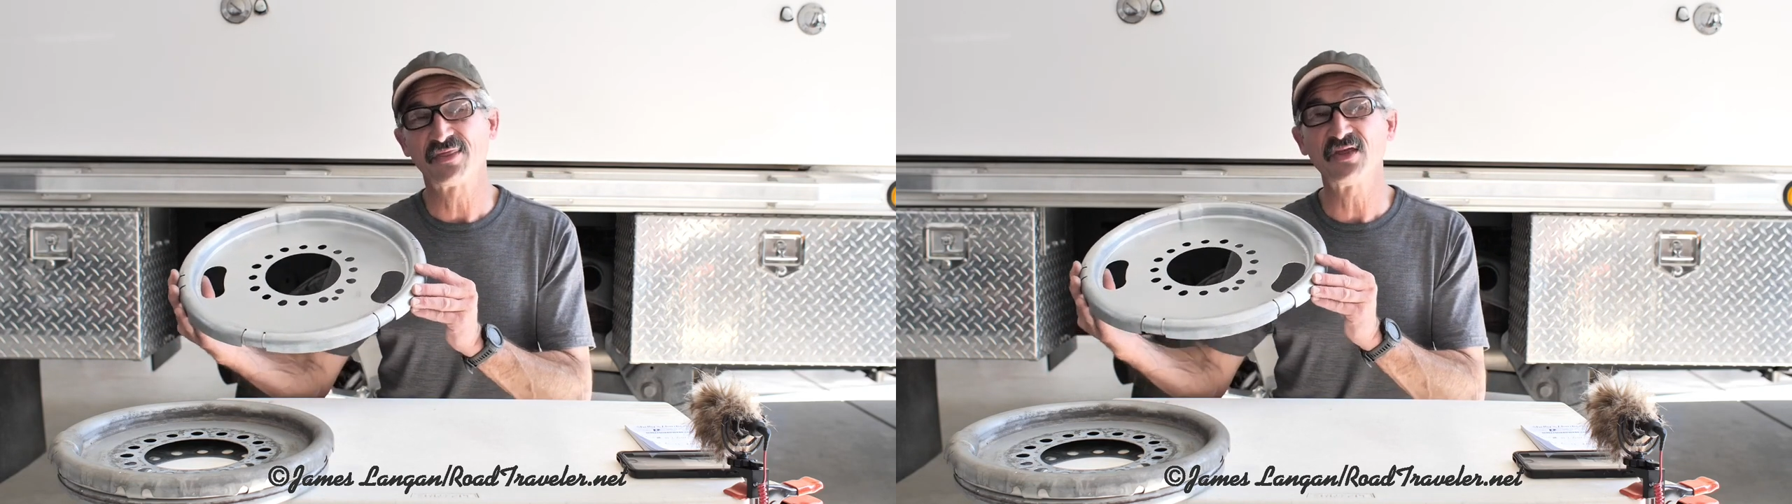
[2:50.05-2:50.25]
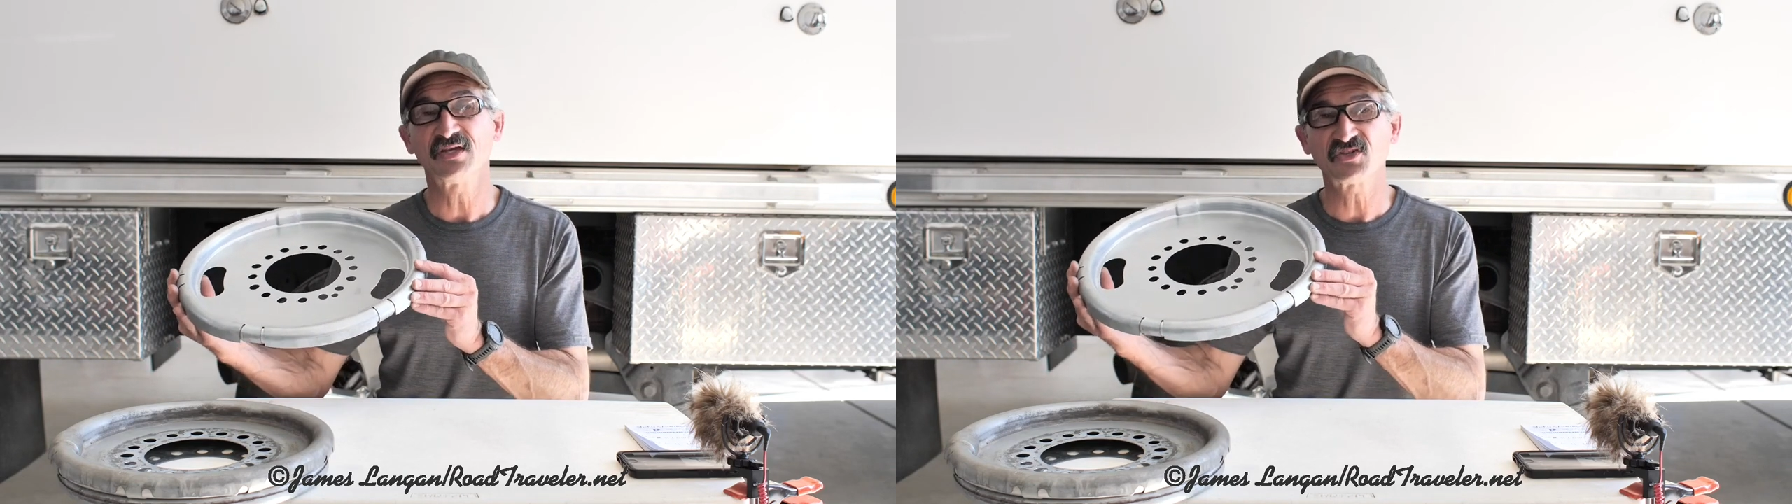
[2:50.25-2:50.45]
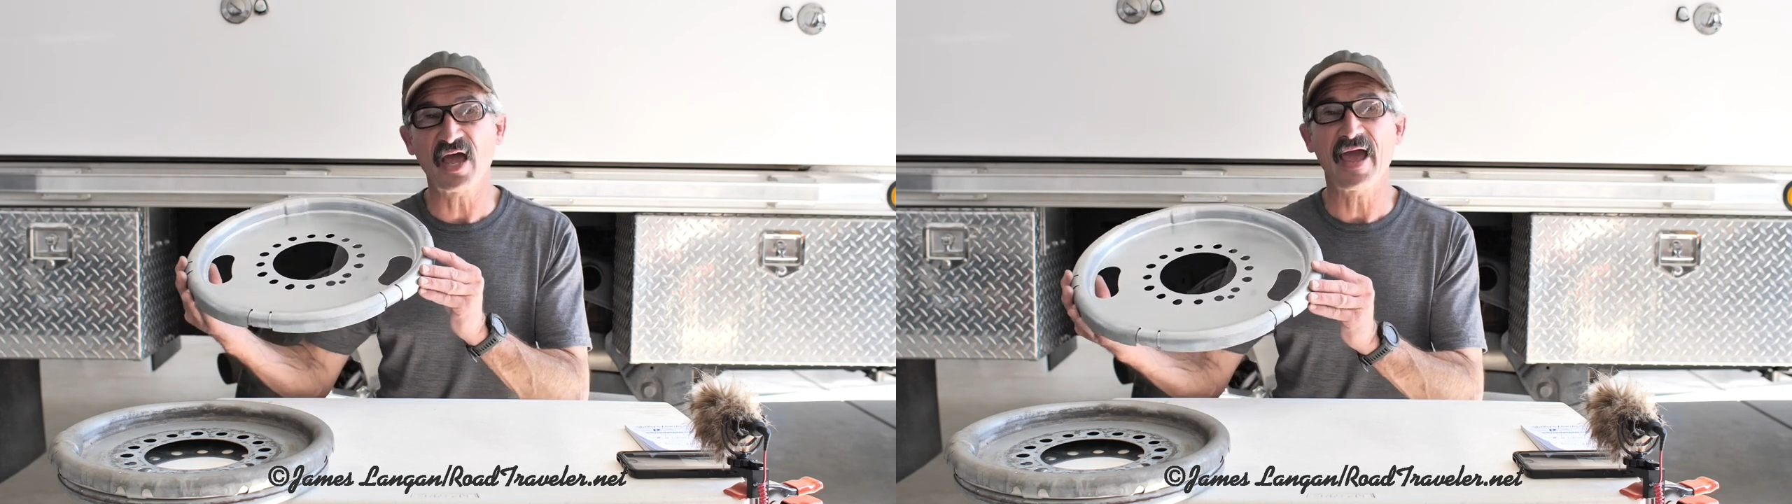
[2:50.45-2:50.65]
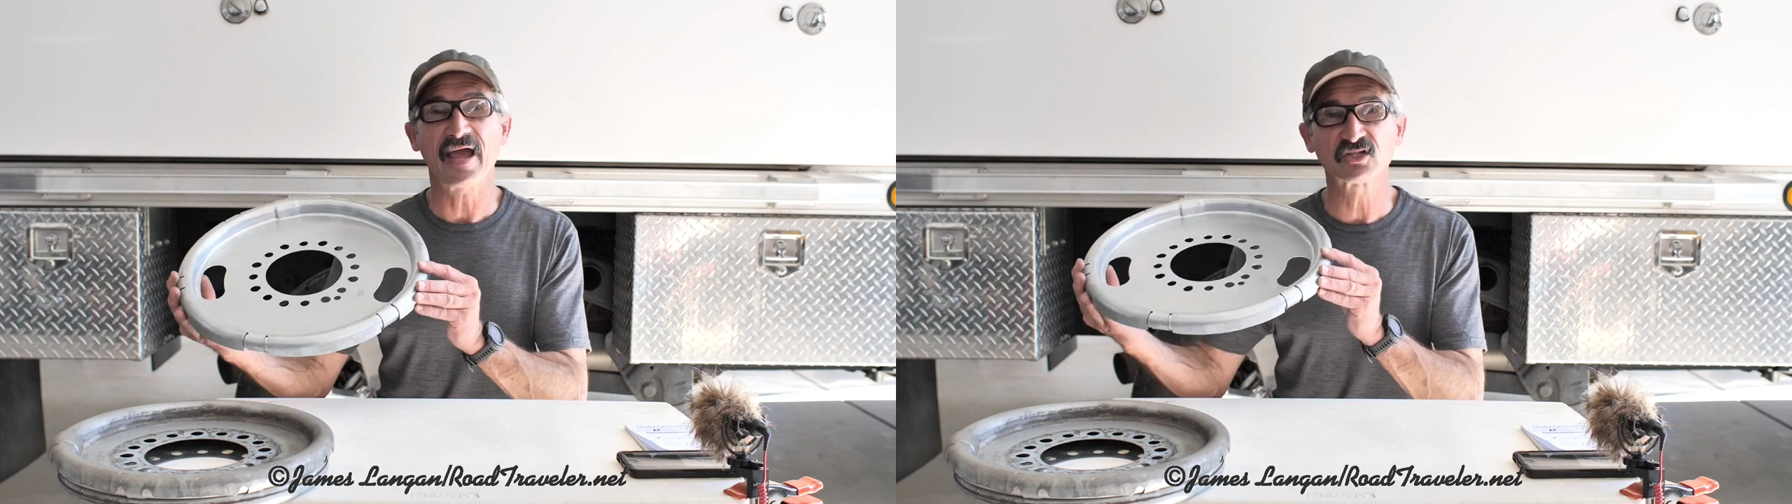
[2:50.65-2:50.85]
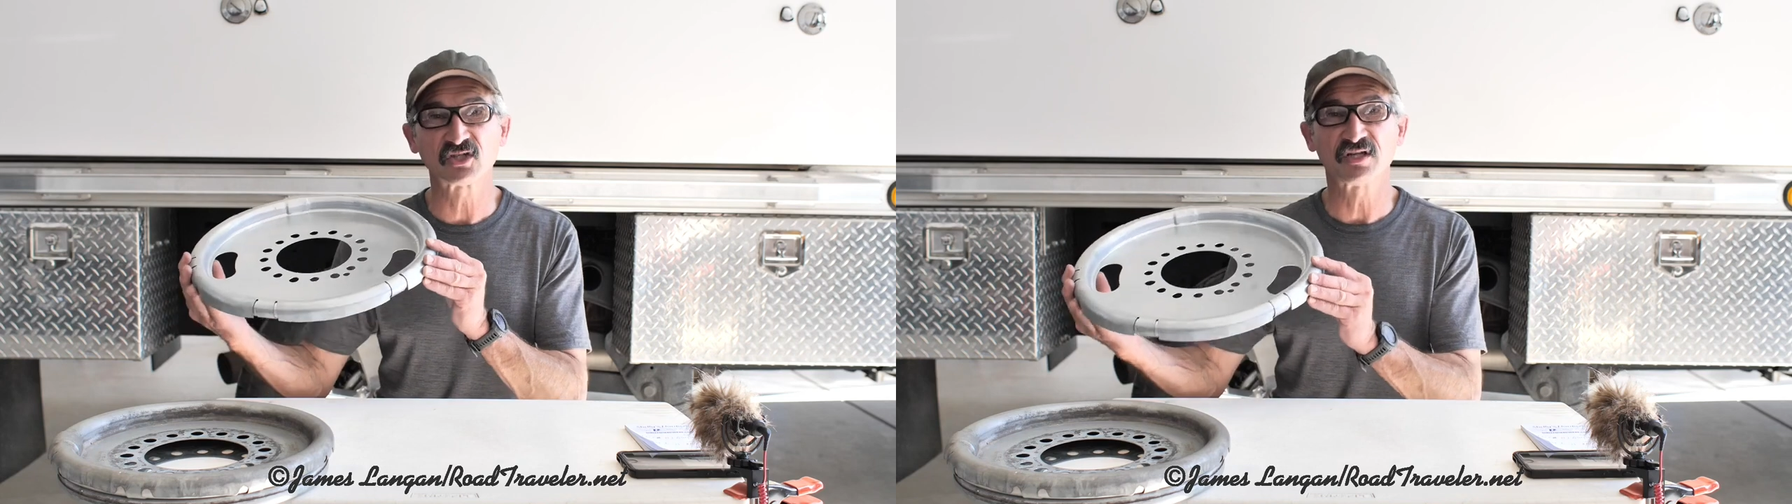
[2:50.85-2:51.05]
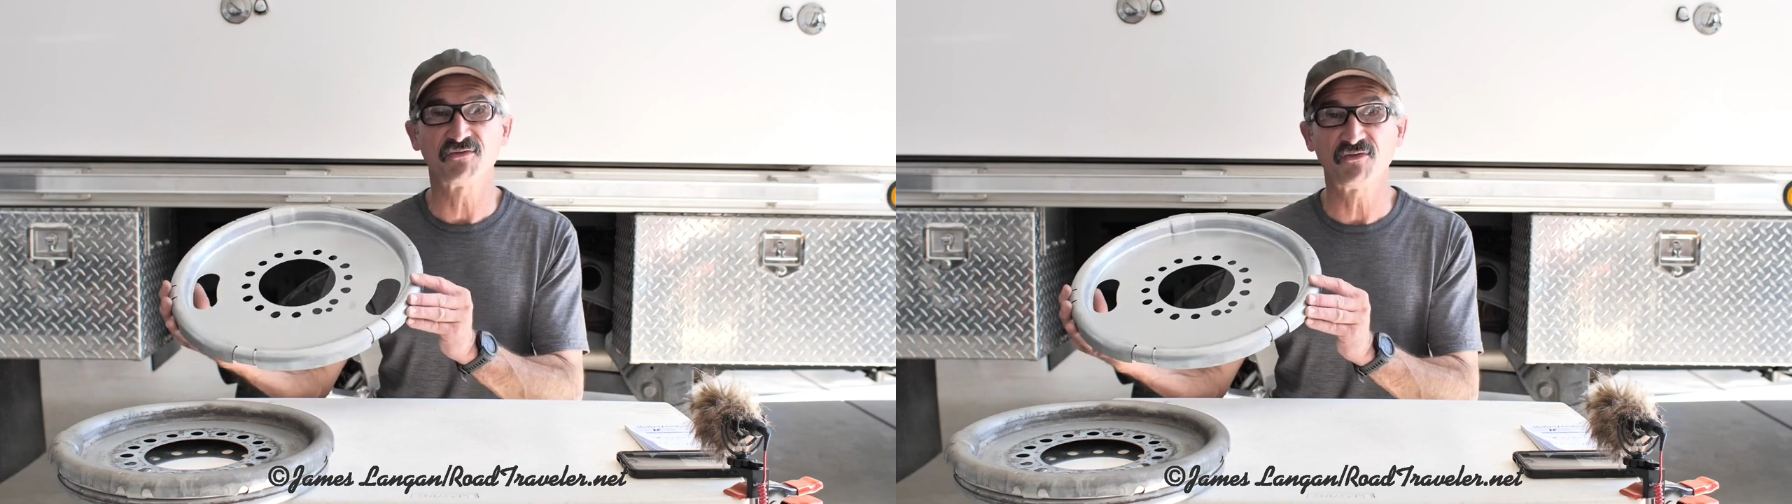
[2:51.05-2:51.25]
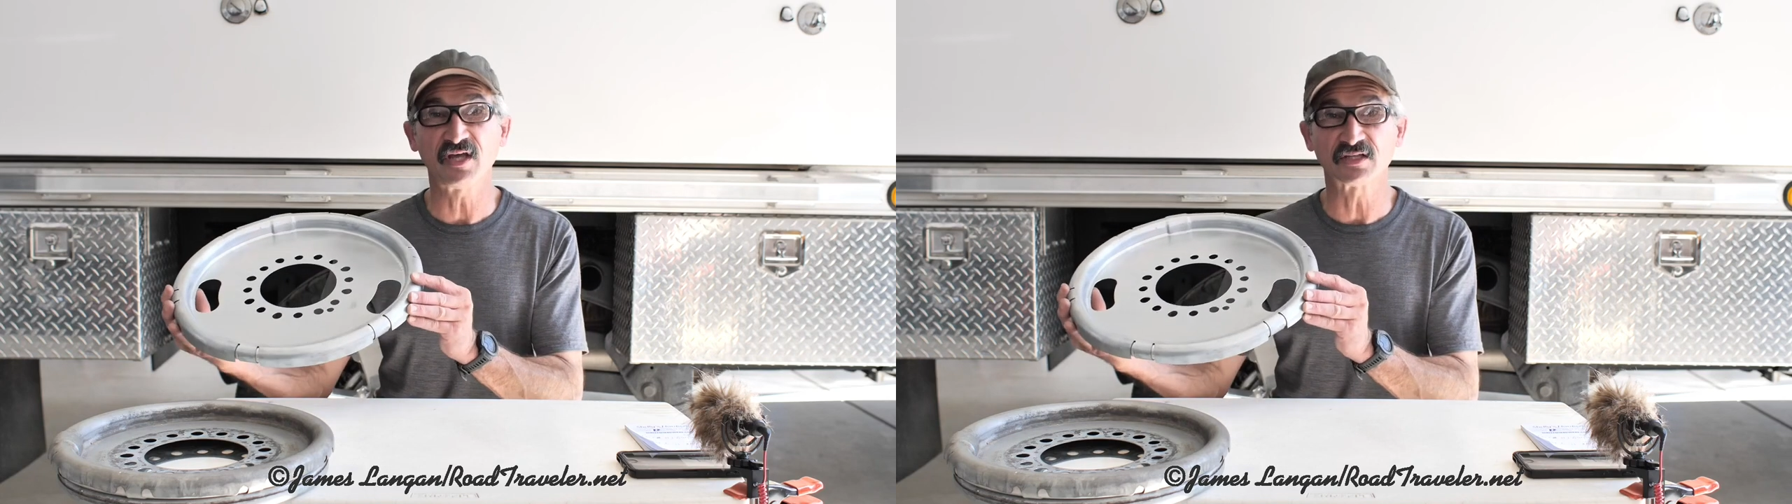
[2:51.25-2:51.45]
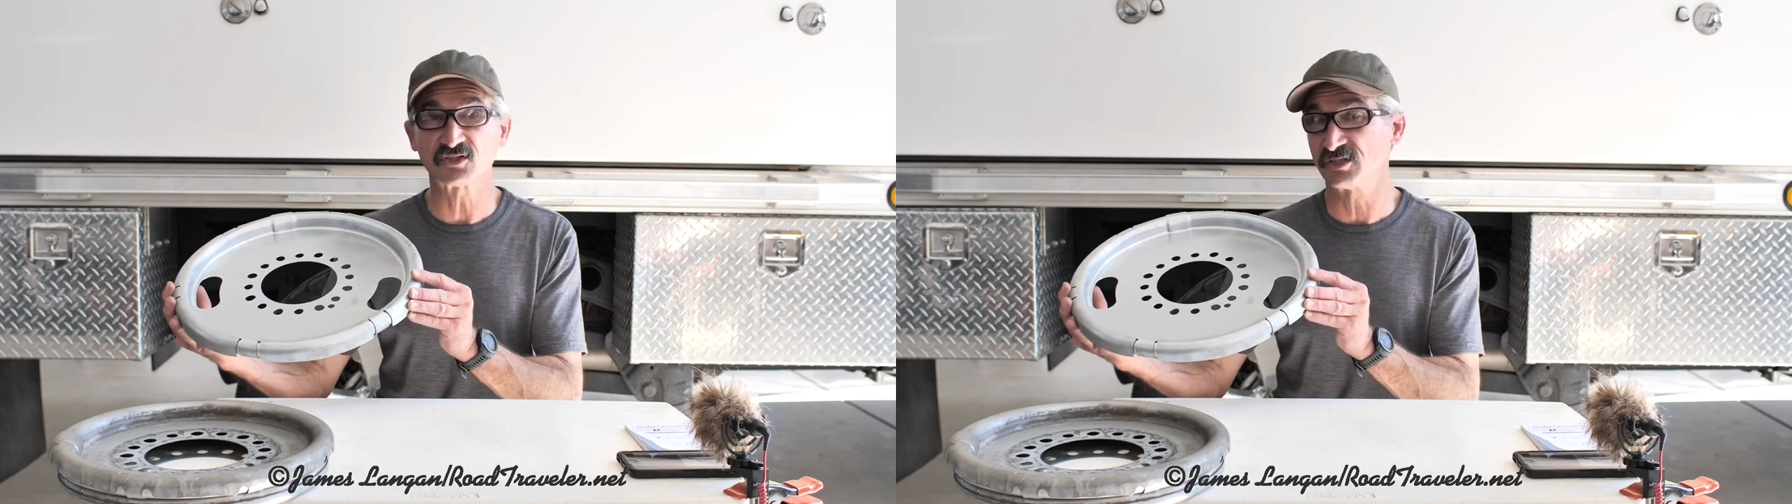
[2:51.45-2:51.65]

this actually fits